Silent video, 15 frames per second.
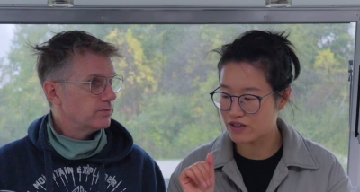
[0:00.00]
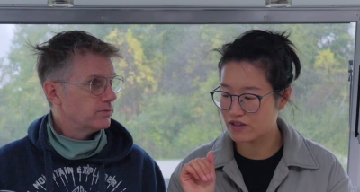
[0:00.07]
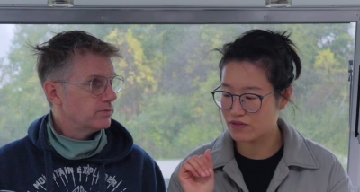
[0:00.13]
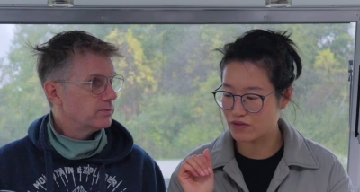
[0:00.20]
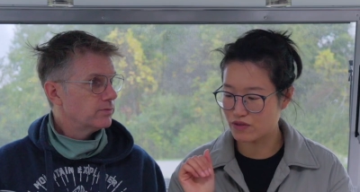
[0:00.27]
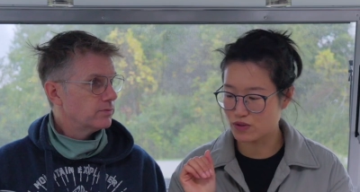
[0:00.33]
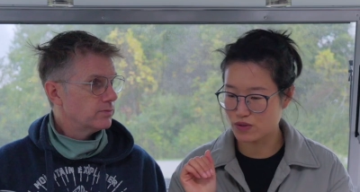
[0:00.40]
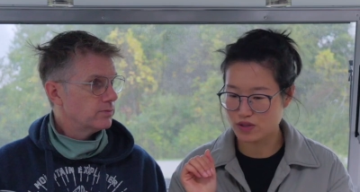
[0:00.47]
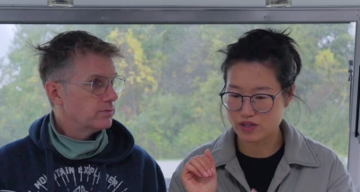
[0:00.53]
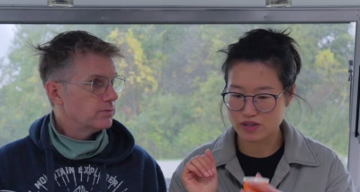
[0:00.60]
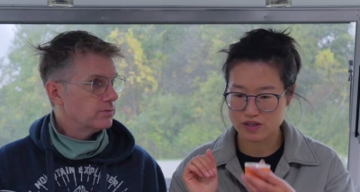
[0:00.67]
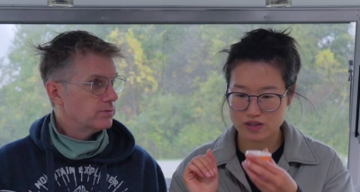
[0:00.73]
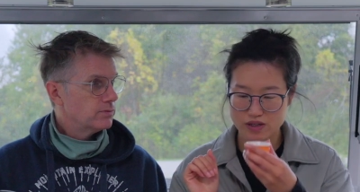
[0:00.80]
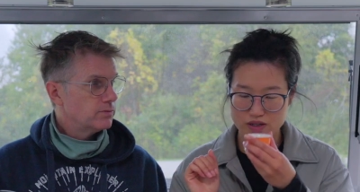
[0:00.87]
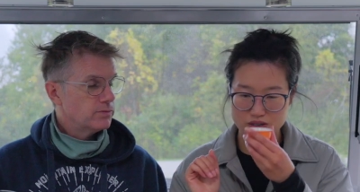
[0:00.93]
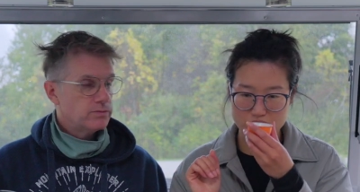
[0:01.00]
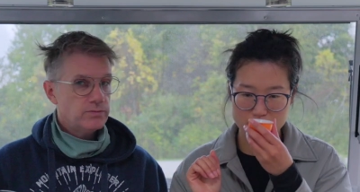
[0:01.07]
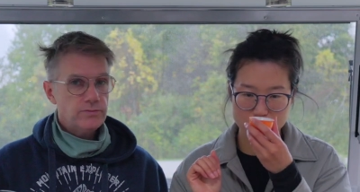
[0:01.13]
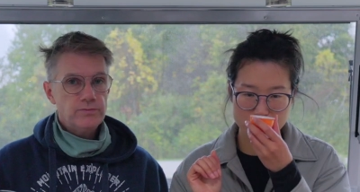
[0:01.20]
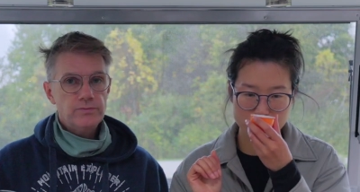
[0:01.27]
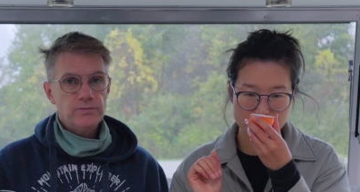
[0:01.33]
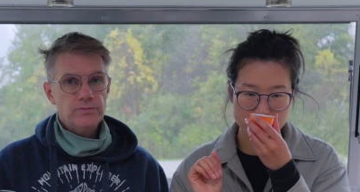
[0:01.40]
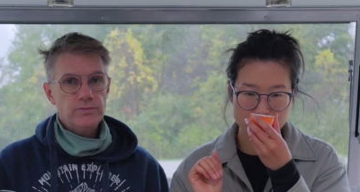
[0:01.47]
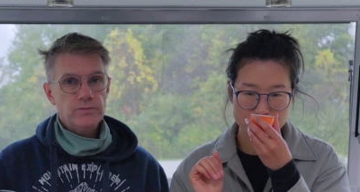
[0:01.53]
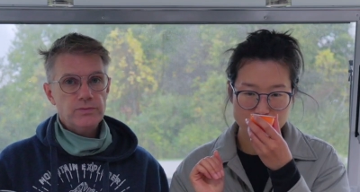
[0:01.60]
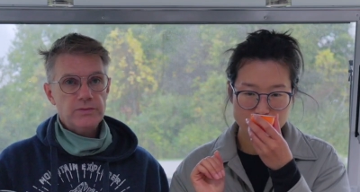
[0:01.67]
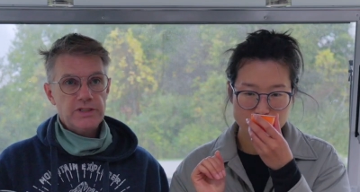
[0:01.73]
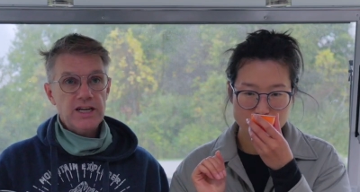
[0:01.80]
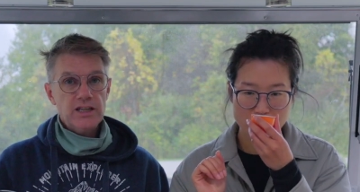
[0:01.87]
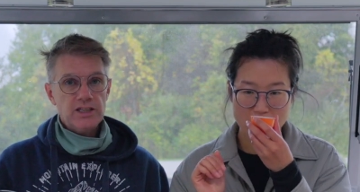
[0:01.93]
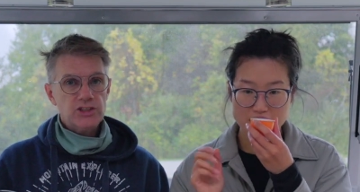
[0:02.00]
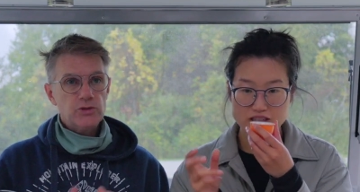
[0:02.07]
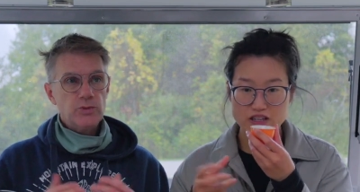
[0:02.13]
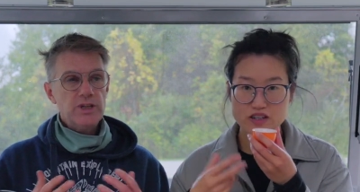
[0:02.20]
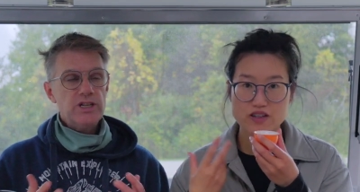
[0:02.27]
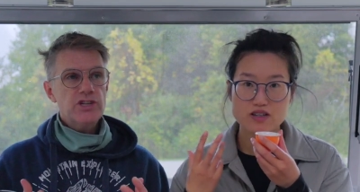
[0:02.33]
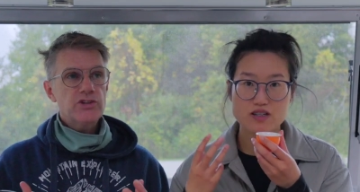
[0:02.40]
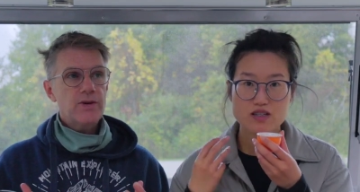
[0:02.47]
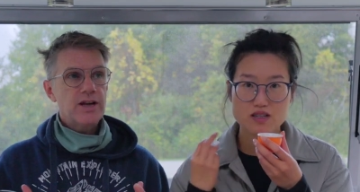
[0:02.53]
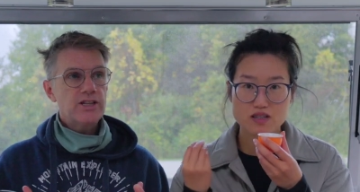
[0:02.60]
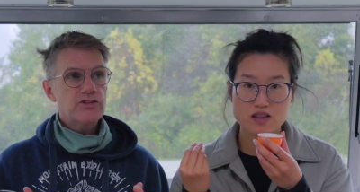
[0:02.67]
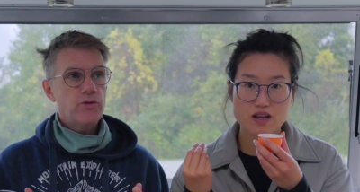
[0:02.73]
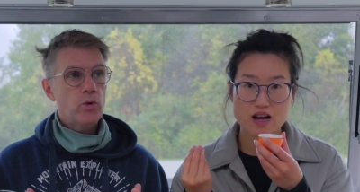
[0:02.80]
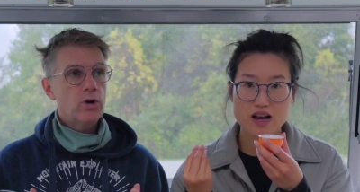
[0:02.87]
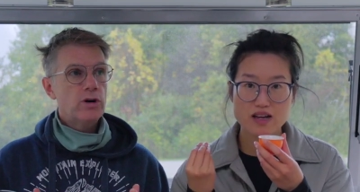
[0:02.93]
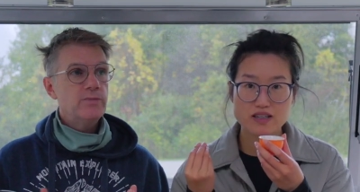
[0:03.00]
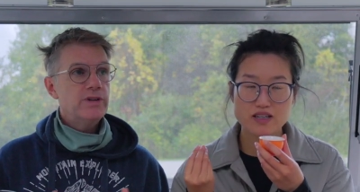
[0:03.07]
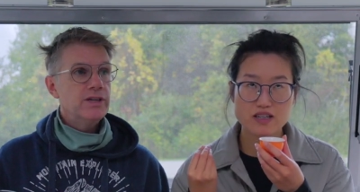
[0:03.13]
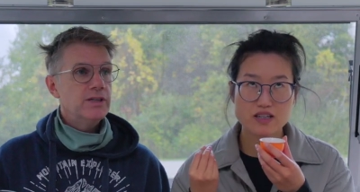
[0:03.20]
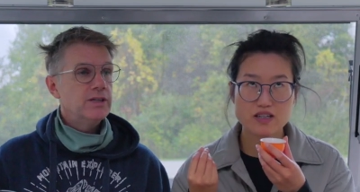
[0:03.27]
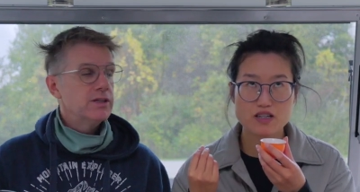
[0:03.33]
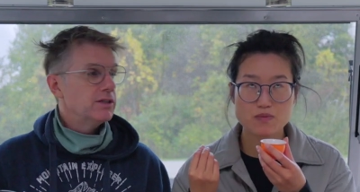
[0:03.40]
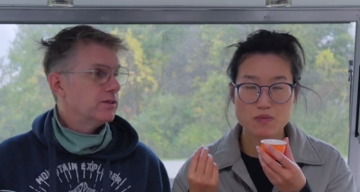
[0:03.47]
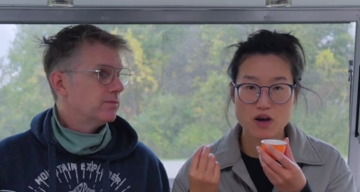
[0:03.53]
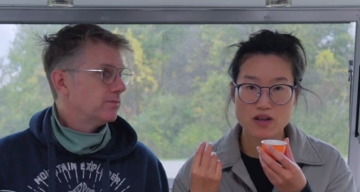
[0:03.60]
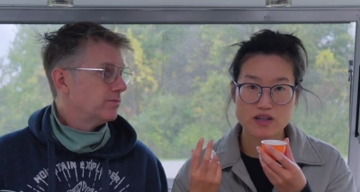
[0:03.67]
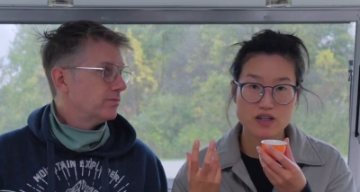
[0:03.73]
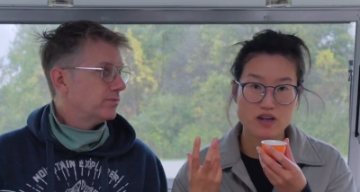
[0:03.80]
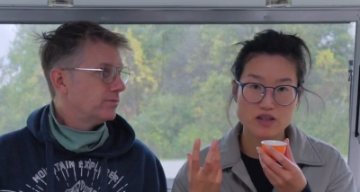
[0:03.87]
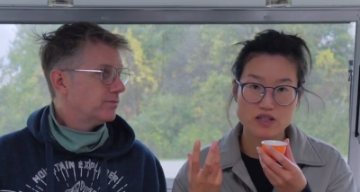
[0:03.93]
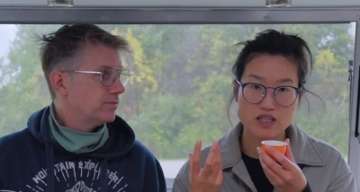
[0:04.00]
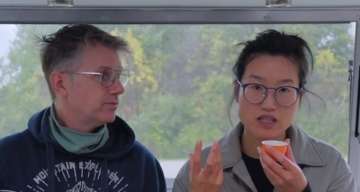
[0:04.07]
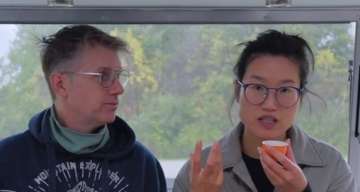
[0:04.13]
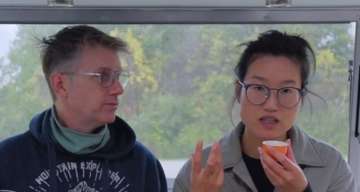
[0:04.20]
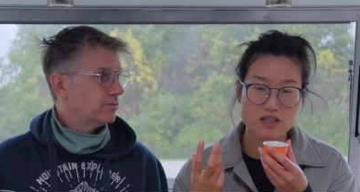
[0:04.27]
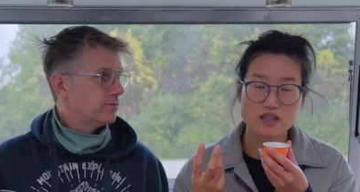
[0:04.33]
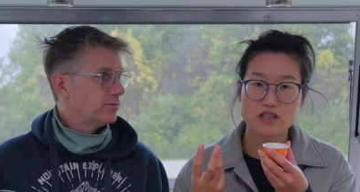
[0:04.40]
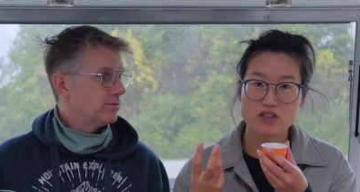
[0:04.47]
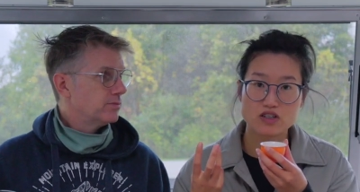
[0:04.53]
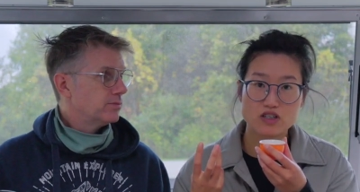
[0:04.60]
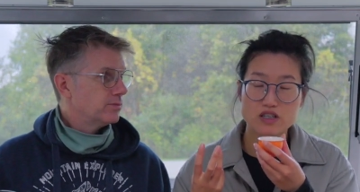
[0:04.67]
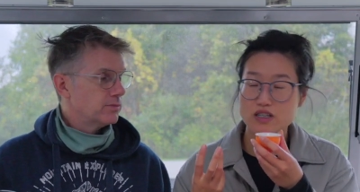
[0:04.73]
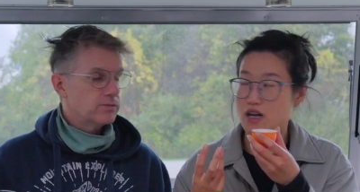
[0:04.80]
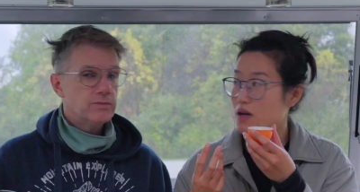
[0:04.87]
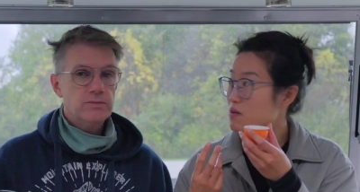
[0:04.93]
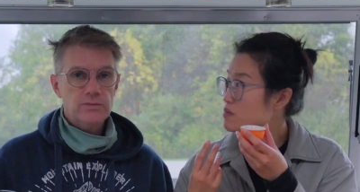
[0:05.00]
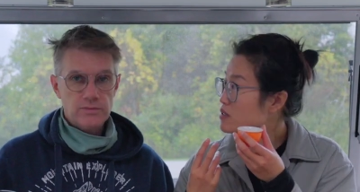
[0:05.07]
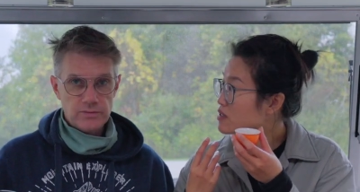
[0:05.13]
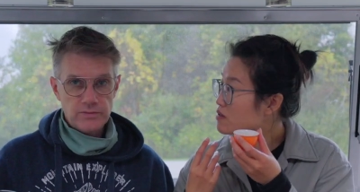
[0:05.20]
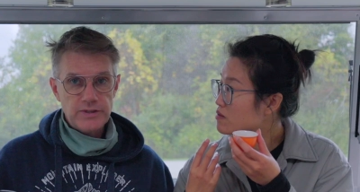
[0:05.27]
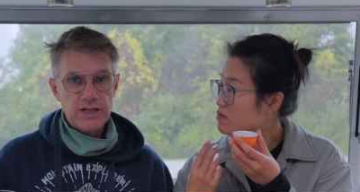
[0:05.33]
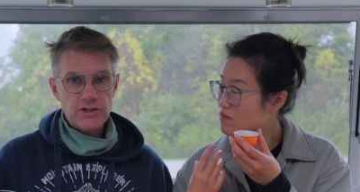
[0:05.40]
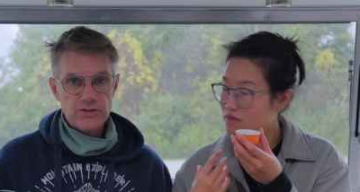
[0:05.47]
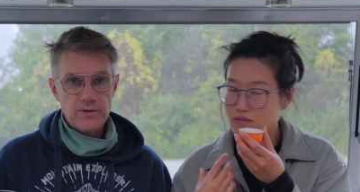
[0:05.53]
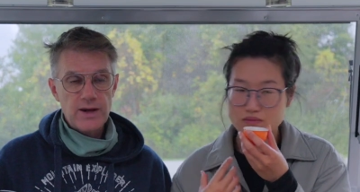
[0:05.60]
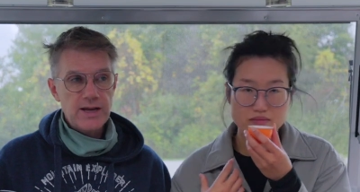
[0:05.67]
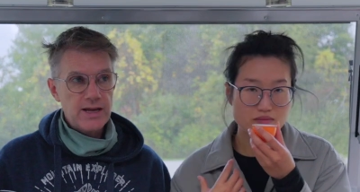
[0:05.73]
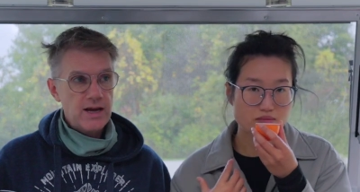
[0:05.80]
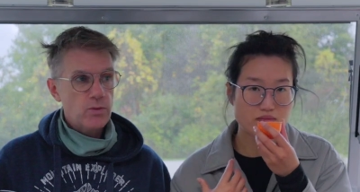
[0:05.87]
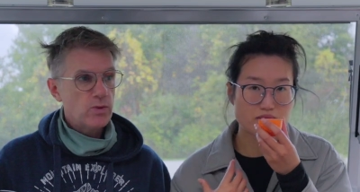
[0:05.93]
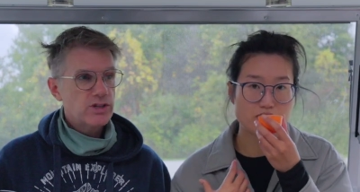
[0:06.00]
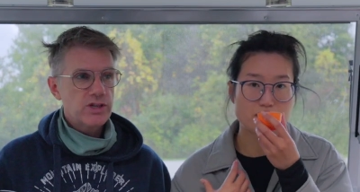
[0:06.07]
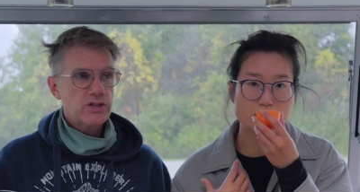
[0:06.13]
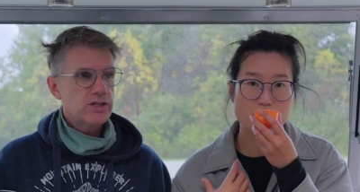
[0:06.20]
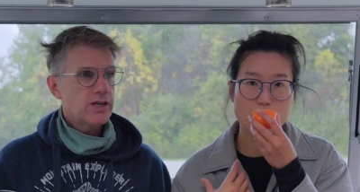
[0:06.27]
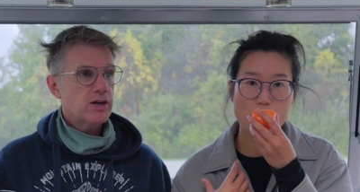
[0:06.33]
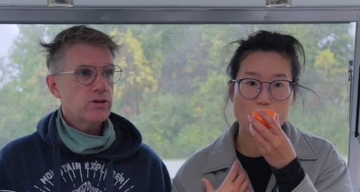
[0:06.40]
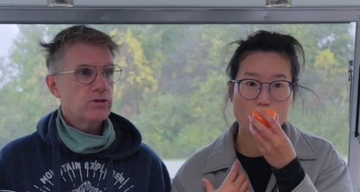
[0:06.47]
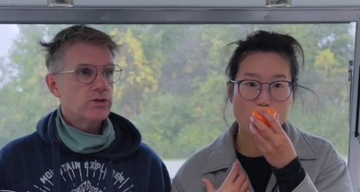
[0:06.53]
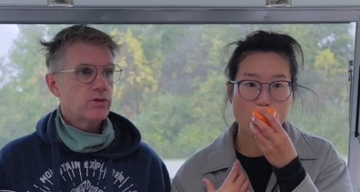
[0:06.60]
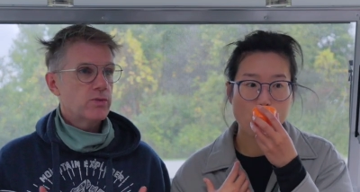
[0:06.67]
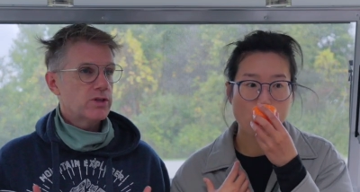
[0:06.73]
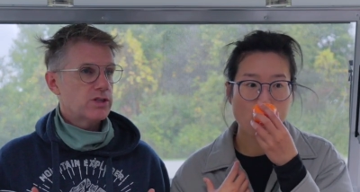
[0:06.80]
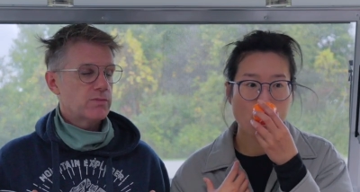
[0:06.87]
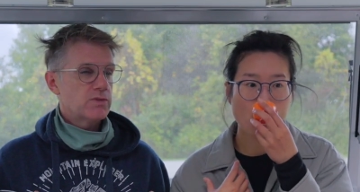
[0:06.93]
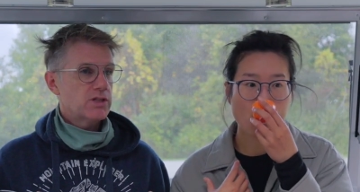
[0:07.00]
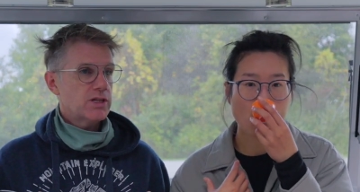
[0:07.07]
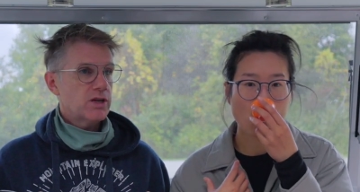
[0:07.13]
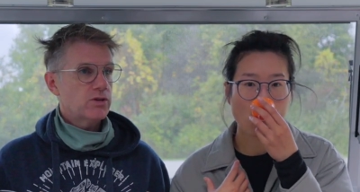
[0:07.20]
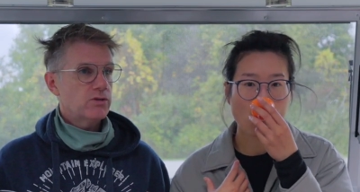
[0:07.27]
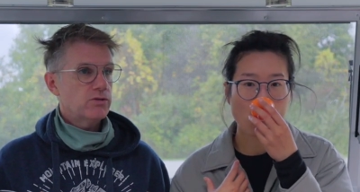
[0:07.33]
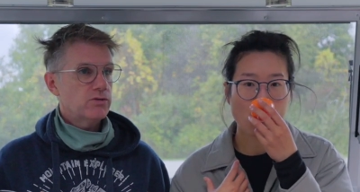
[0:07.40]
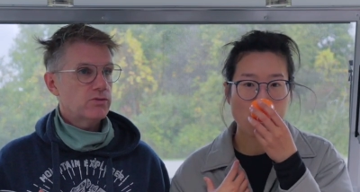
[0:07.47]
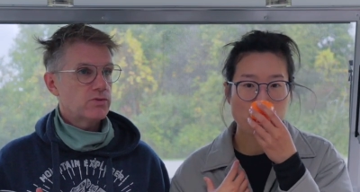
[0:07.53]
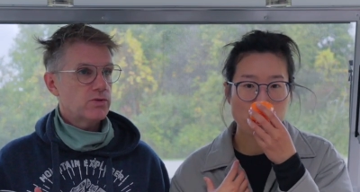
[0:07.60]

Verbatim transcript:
Speaker 1: infusions. It's a um,
Speaker 2: yeah, it's I really transformed. I
Speaker 1: didn't spot the gardenia in early time.
Speaker 2: That's right. Yeah, it was a subtle. There was some subtle